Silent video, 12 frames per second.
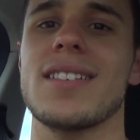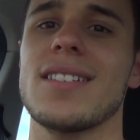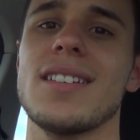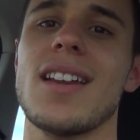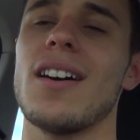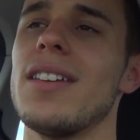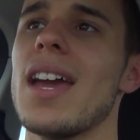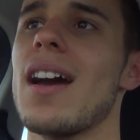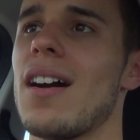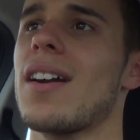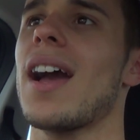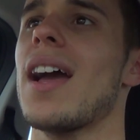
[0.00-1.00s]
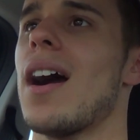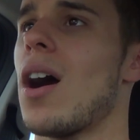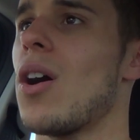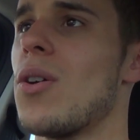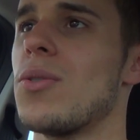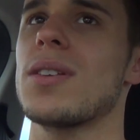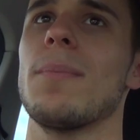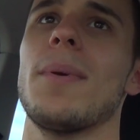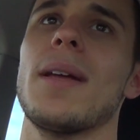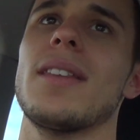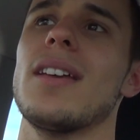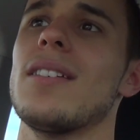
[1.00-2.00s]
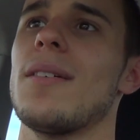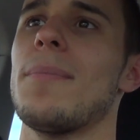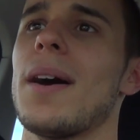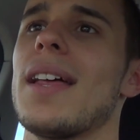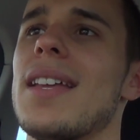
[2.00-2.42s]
and, you know, yeah, okay, oats, but at the end of